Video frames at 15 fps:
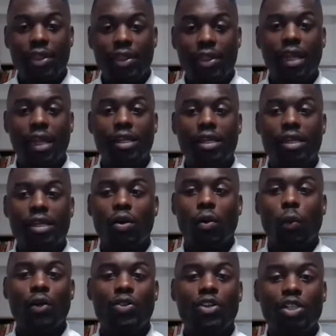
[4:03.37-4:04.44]
And
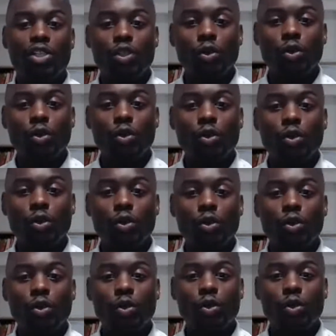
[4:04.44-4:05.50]
then what they're doing
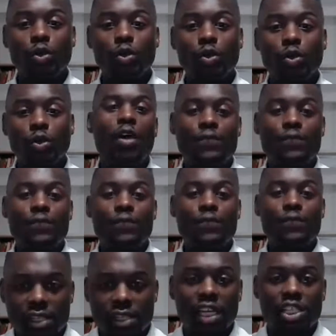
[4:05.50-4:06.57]
is pretty much not
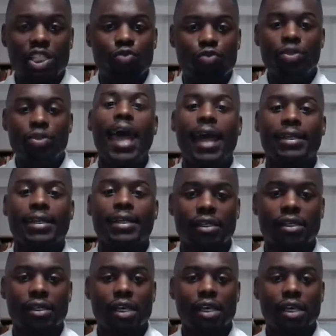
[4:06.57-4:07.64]
focusing, they're just
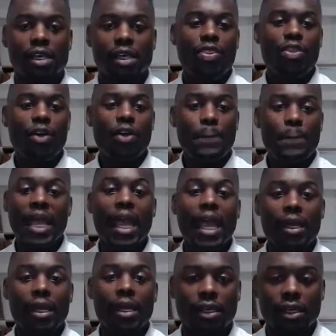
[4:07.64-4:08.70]
reacting. They're
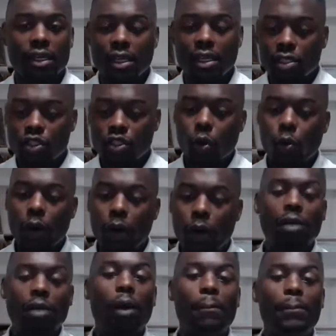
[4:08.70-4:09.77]
panicking. So
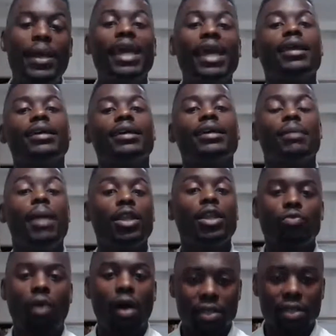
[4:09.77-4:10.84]
when someone panics, they
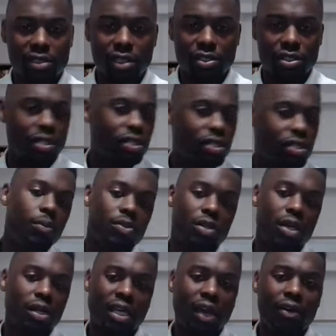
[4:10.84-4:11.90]
make the wrong decision. It's
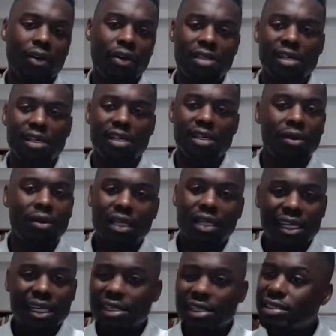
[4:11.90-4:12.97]
almost guaranteed. It's about
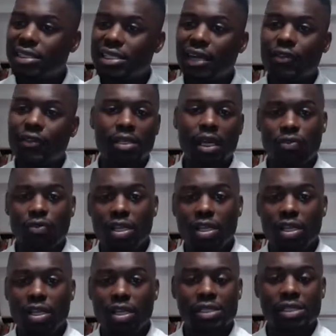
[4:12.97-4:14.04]
60-70%.